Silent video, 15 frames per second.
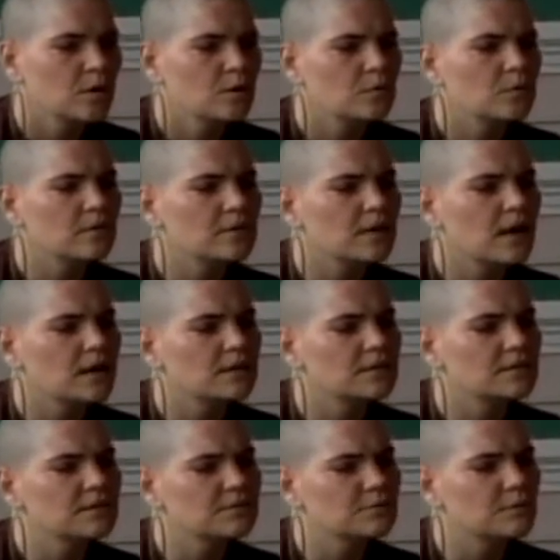with kind of
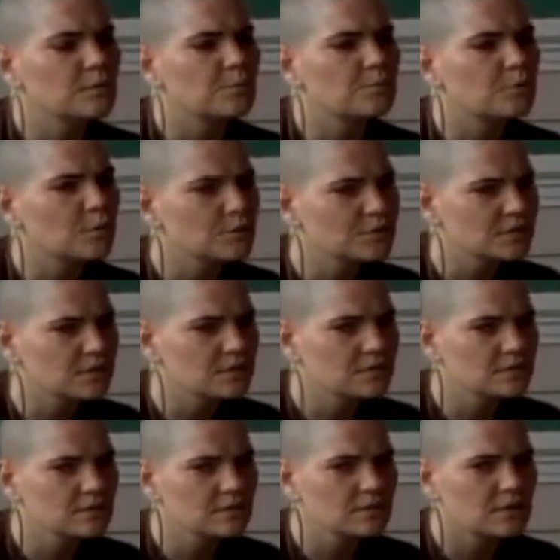different
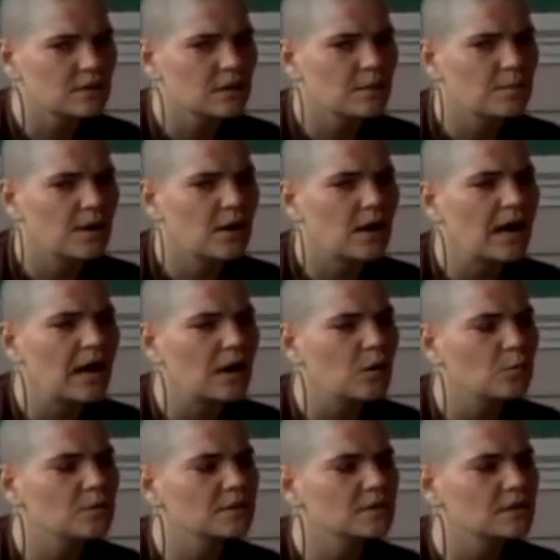approaches about how
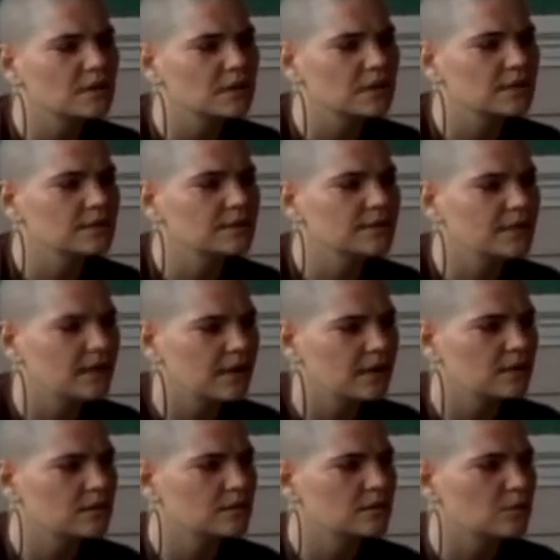we're gonna get
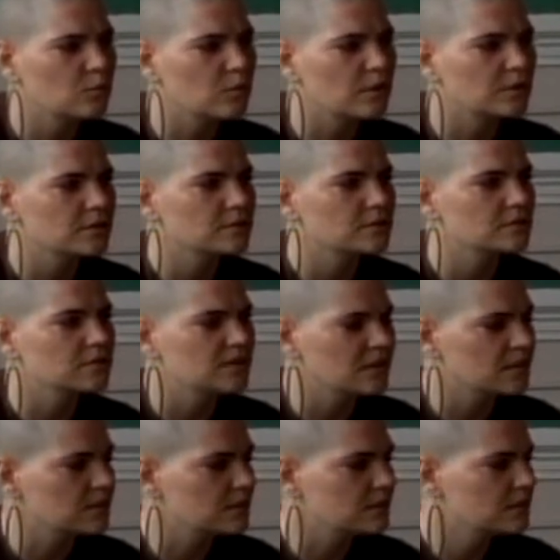the work
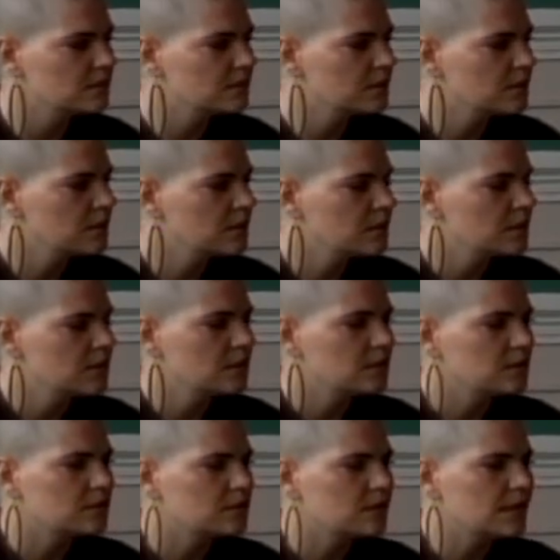done.
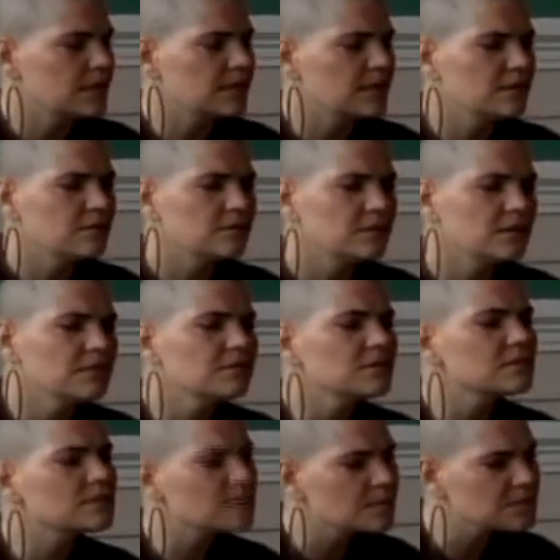Like even
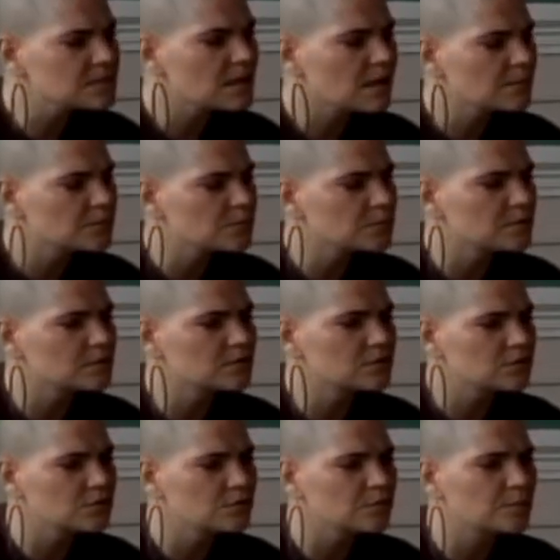sometimes we're
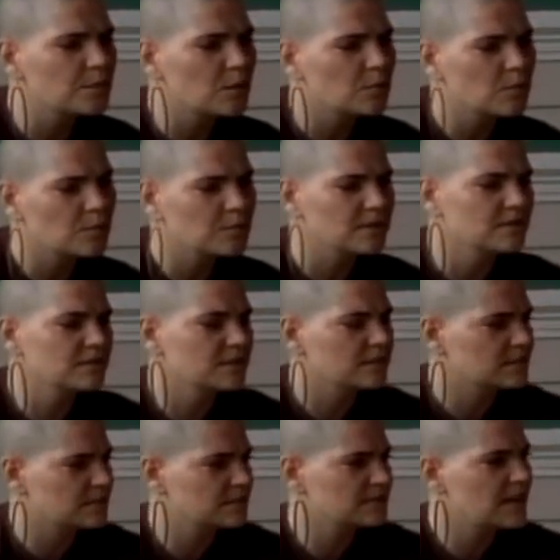skewed about what we think
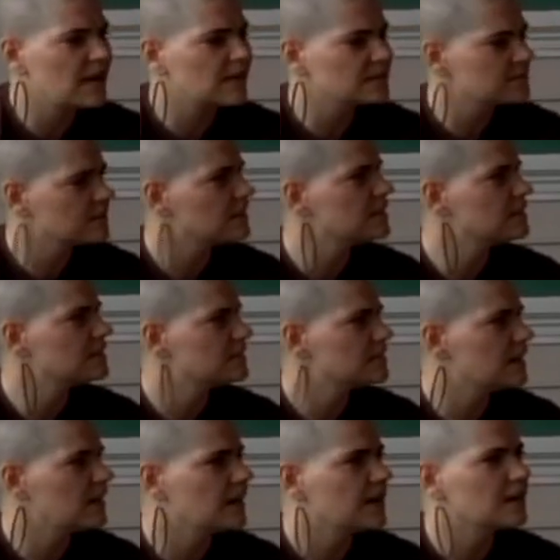the task is
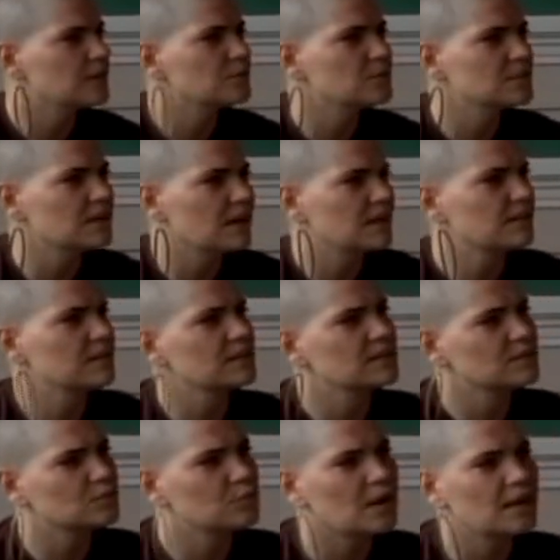at hand, which I think is
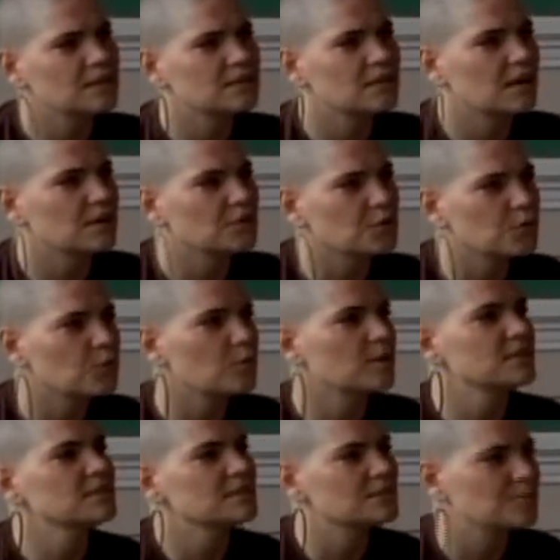why, John, your
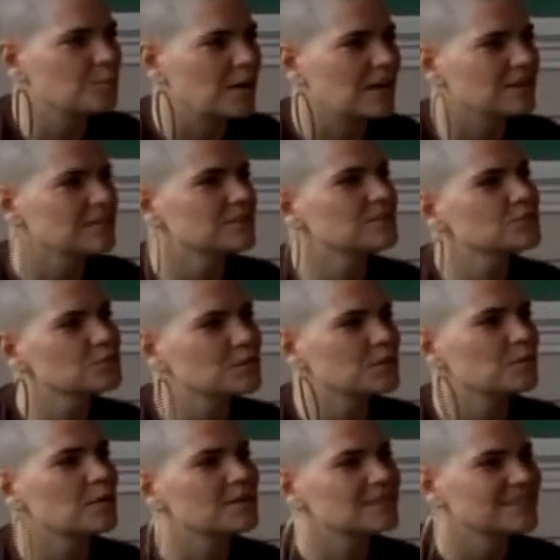questions about, here's three
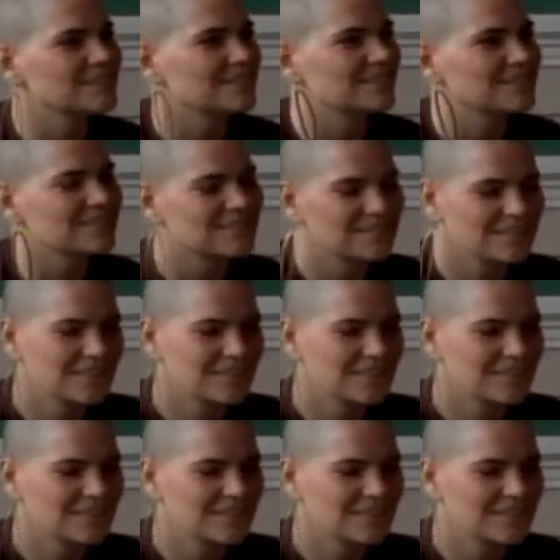questions,